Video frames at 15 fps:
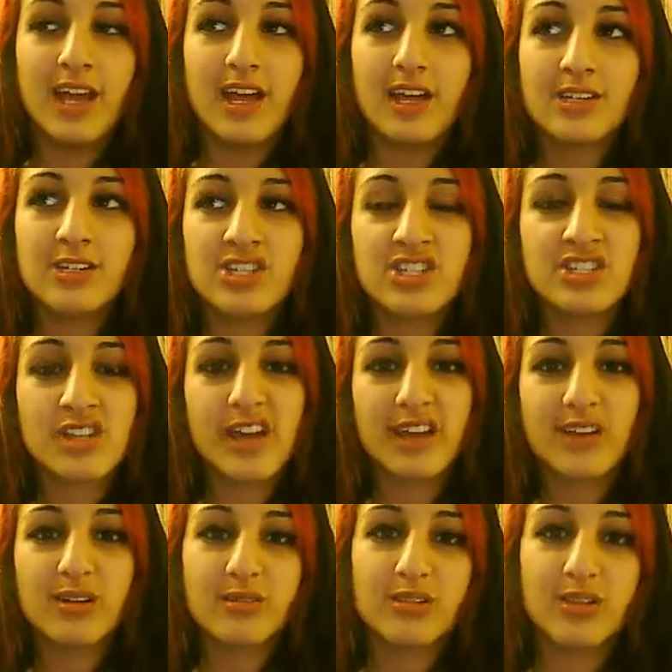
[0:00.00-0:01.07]
and just like
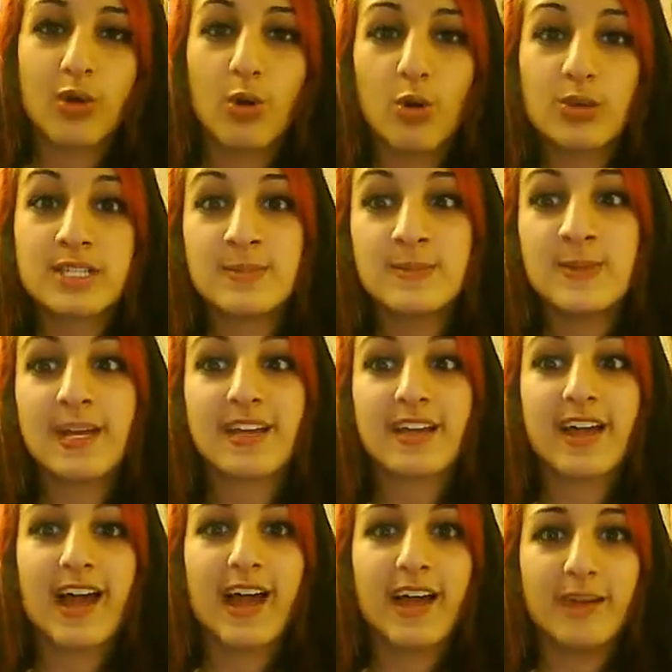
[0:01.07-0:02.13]
the ultimate
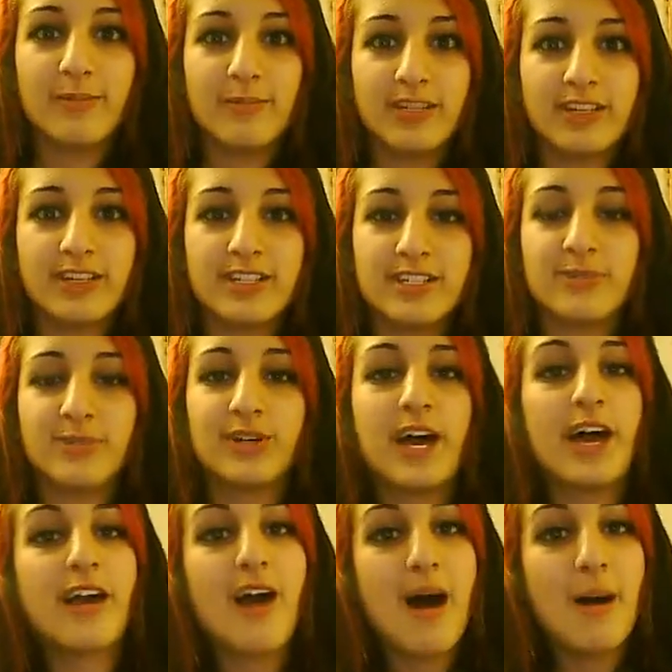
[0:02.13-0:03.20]
guide, because when
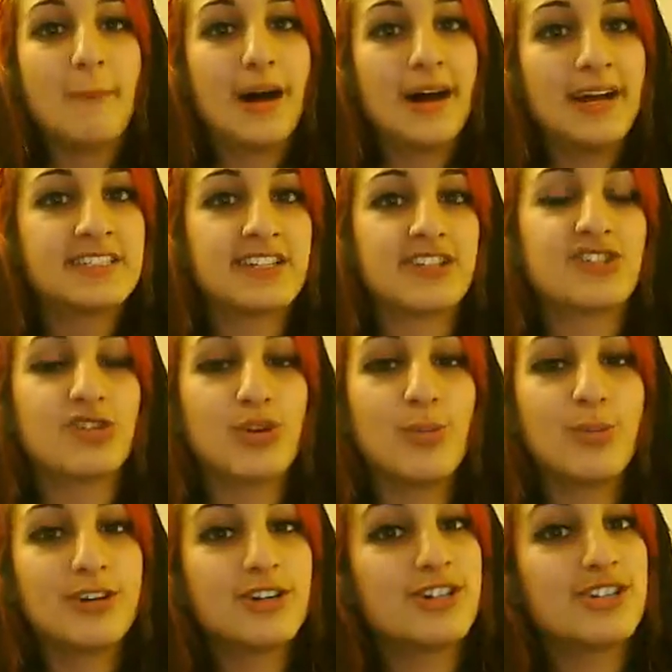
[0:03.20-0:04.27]
I got my industrial
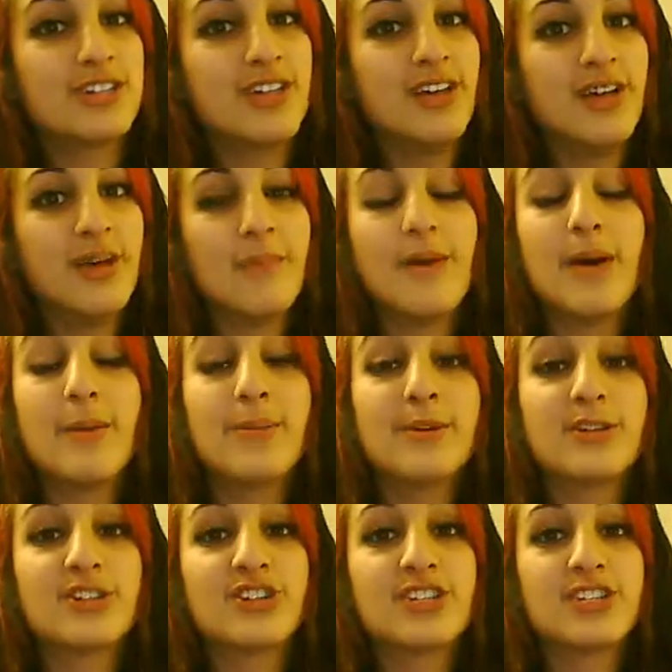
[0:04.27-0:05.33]
pierced, my
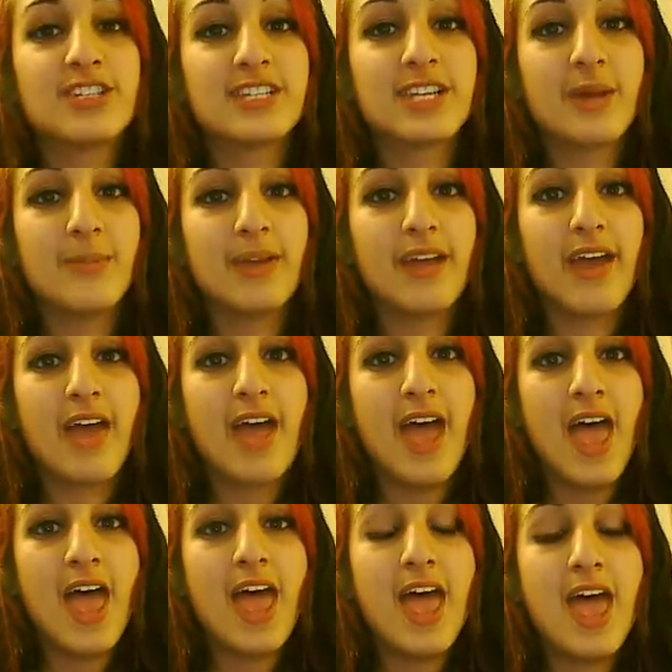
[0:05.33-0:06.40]
piercer didn't tell me
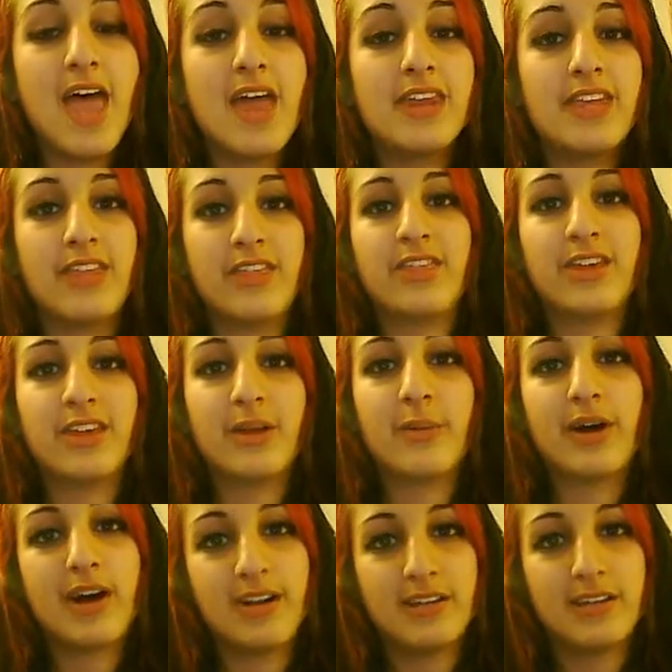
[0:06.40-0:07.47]
anything
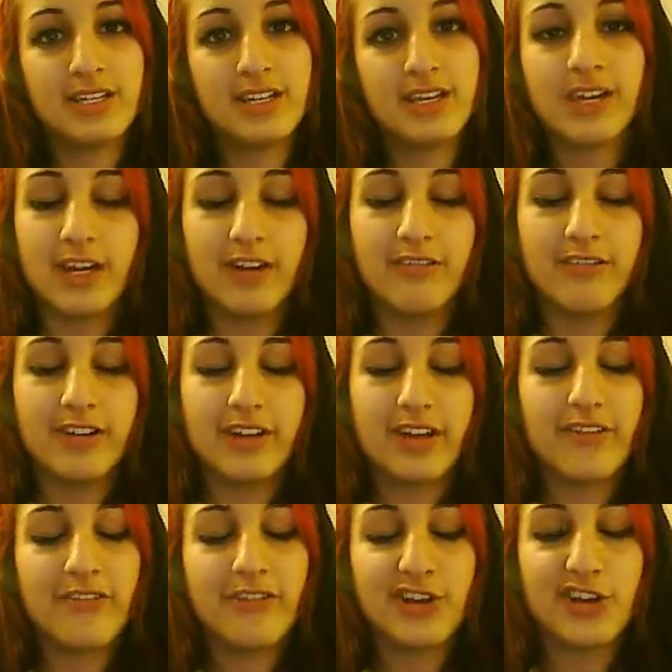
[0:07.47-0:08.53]
about how to take care of it.
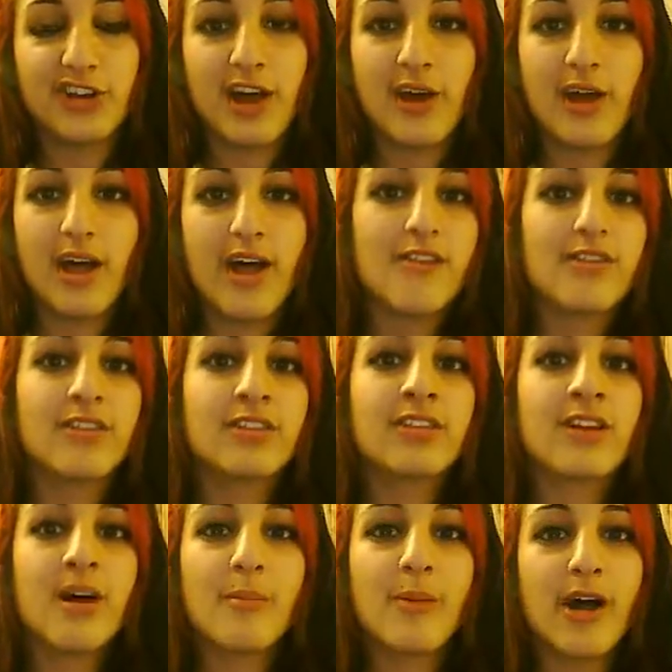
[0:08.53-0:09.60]
I figured out everything
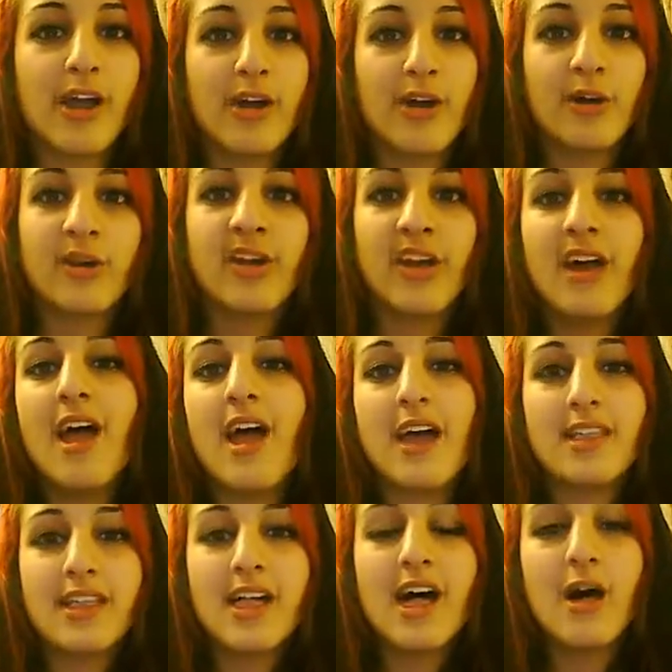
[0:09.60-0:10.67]
on my own,
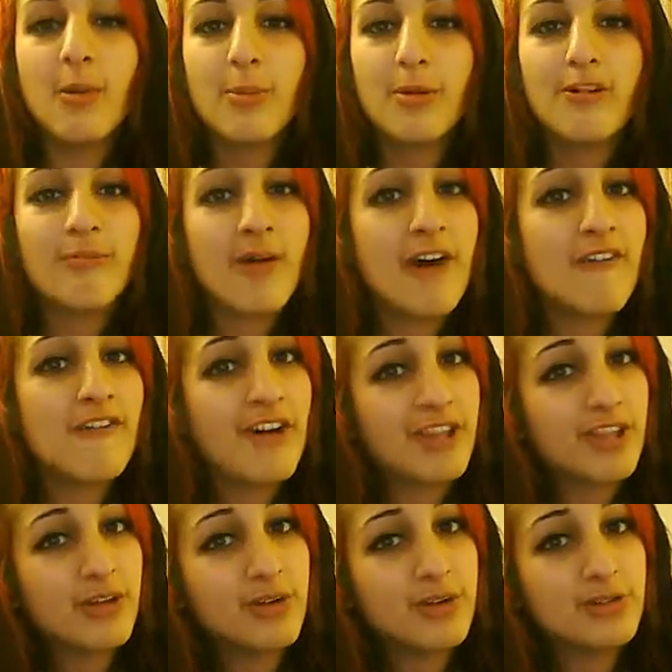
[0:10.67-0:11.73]
and the help of my
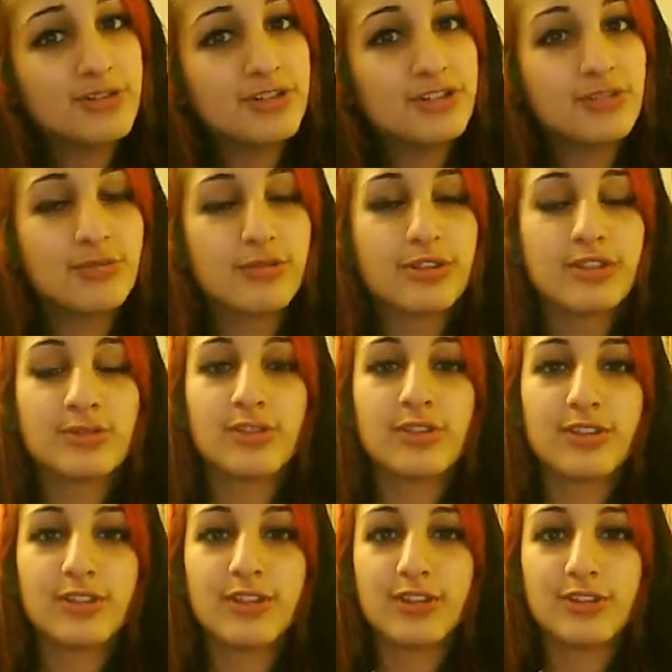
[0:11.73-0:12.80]
fellow YouTubers with
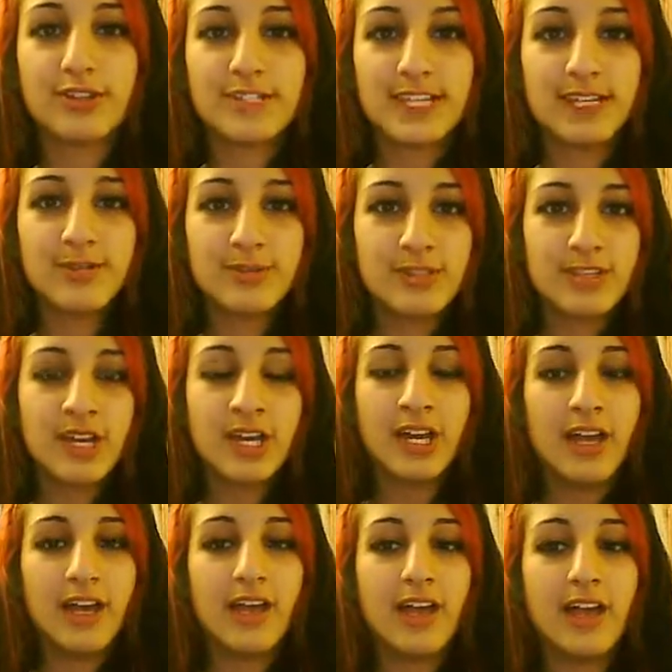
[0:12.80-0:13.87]
your little tips,
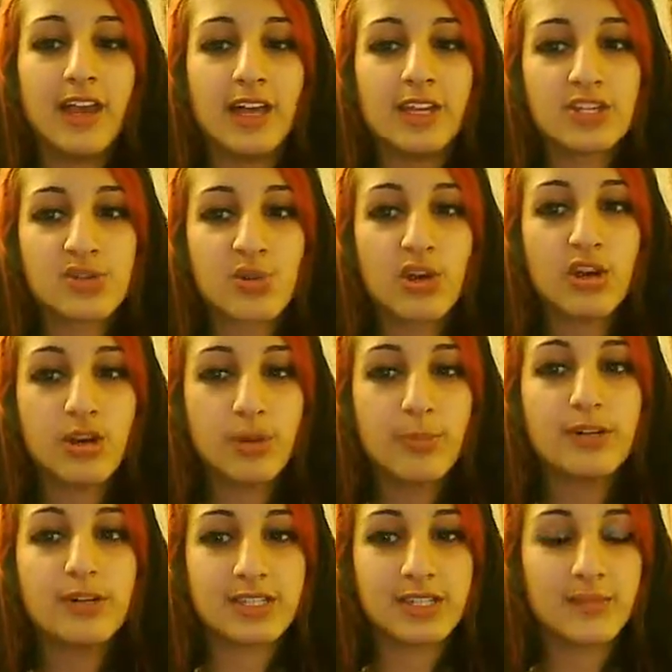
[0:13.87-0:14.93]
and I just wanted to
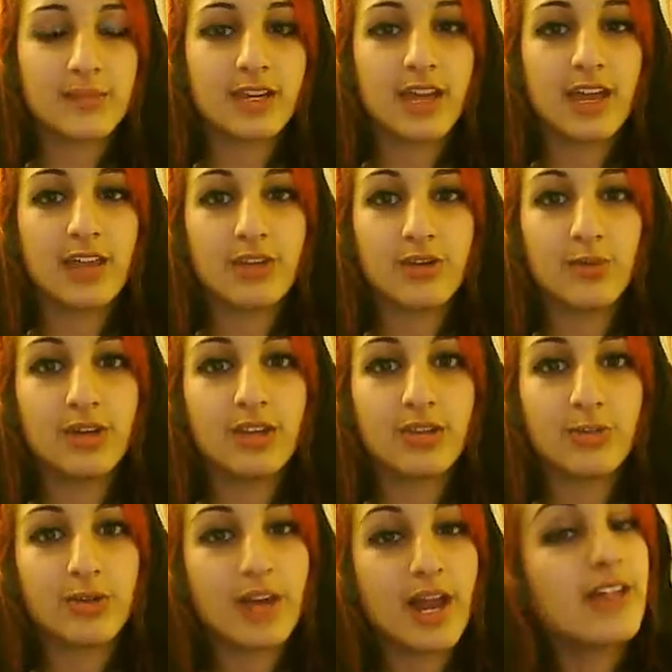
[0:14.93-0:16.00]
put some together with
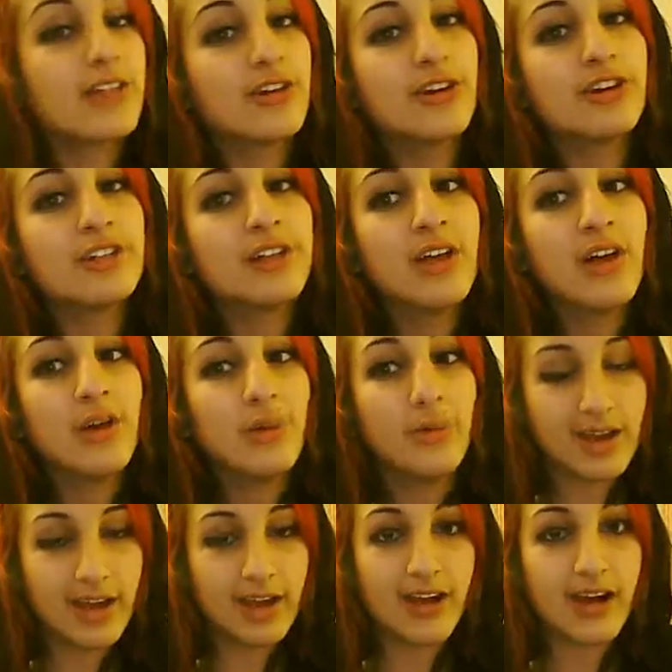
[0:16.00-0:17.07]
what I learned
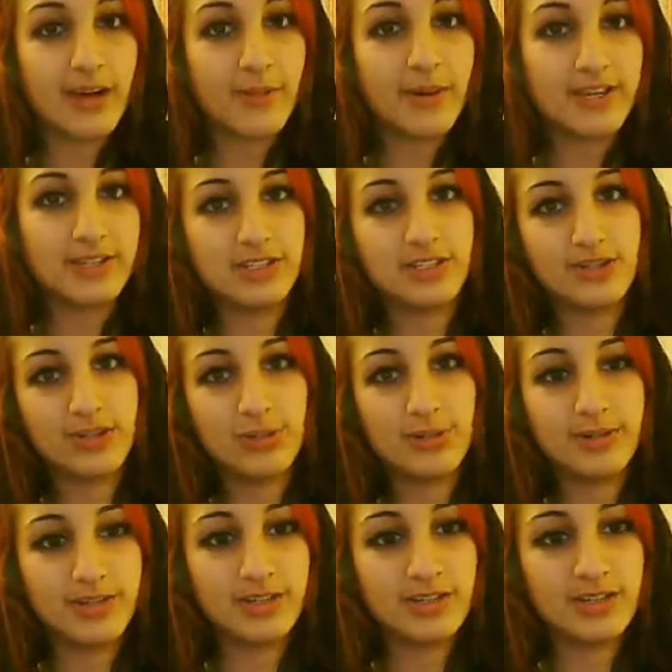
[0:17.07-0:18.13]
when I got my industrial
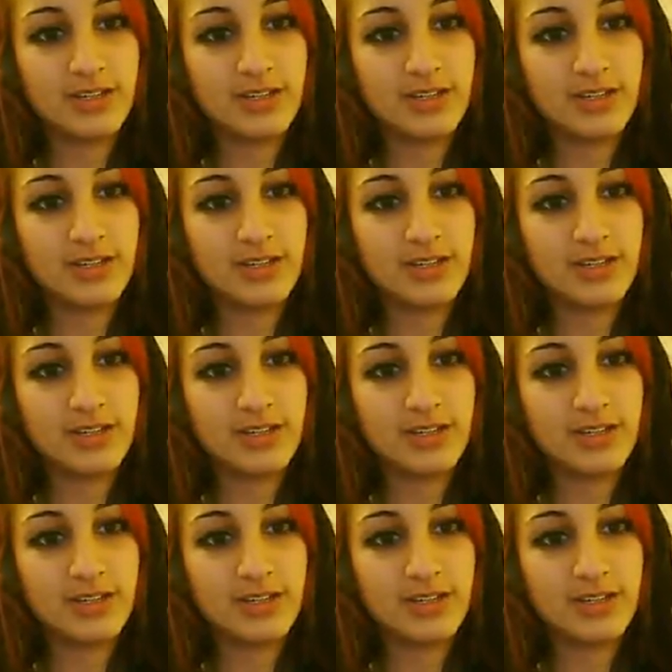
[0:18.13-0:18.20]
pierced.